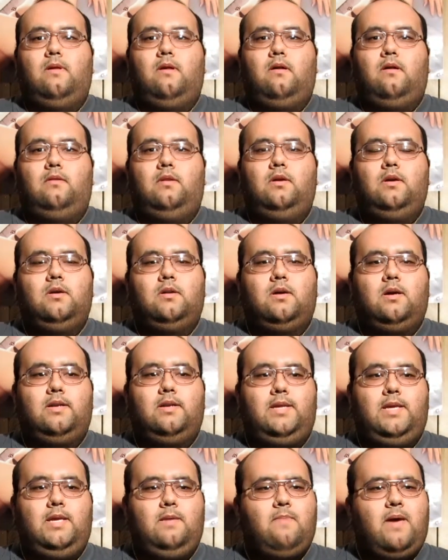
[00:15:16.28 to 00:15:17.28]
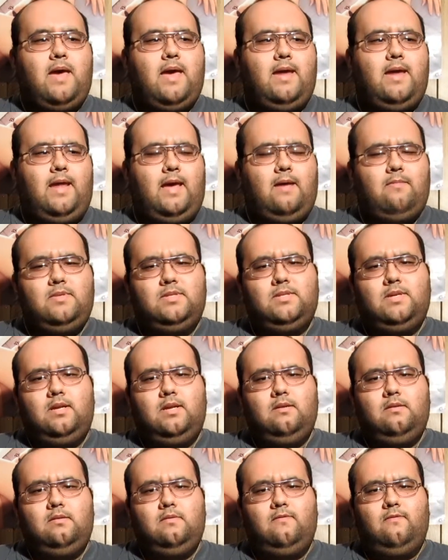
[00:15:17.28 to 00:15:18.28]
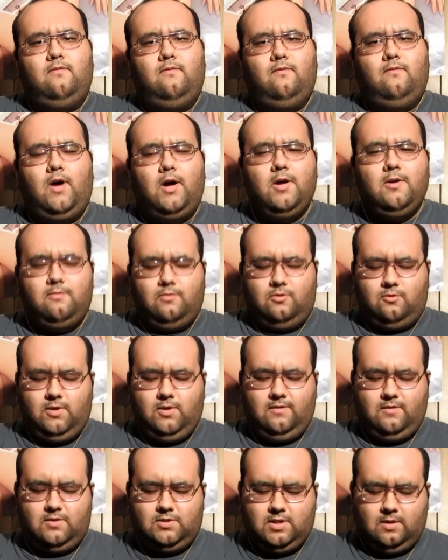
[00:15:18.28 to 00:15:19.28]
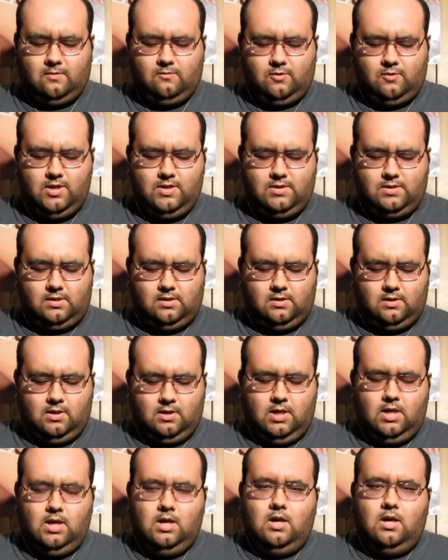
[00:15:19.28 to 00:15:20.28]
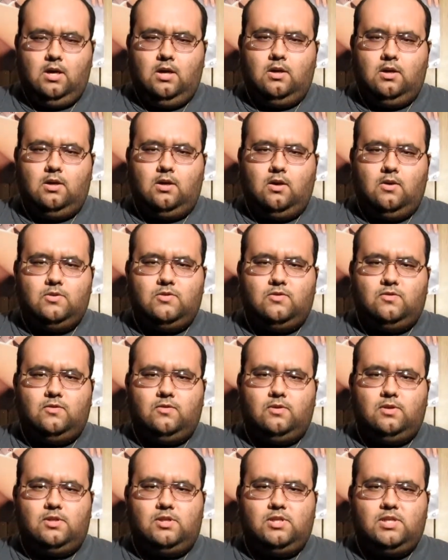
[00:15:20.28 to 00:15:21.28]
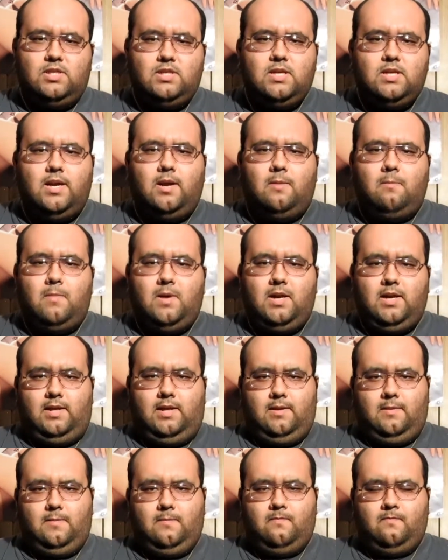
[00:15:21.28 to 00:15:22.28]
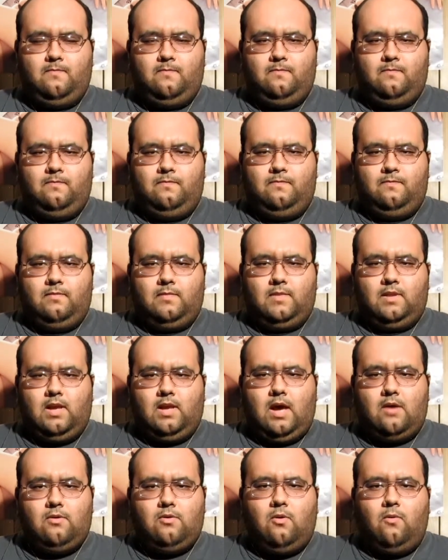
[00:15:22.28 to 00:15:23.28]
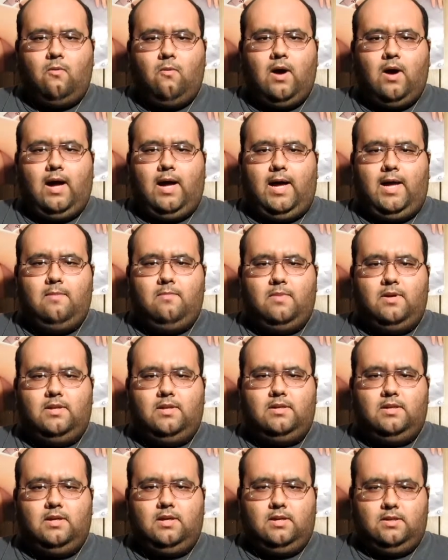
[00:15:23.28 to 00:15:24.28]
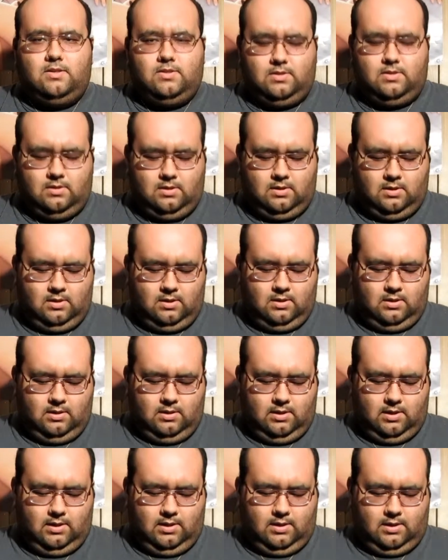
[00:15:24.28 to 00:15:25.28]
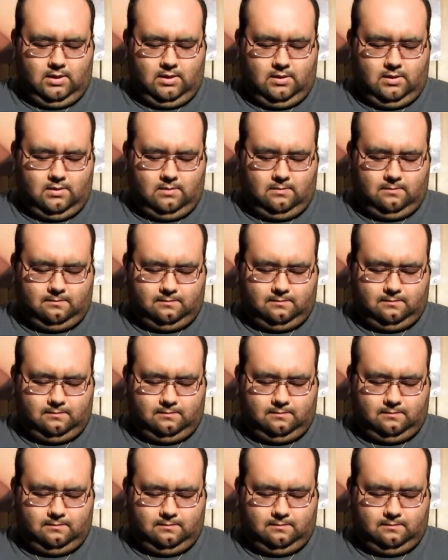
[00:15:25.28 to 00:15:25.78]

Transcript: I'll look on eBay and Amazon. Volume 3, for some reason, goes for a shit ton of money. I don't know why, but it does. And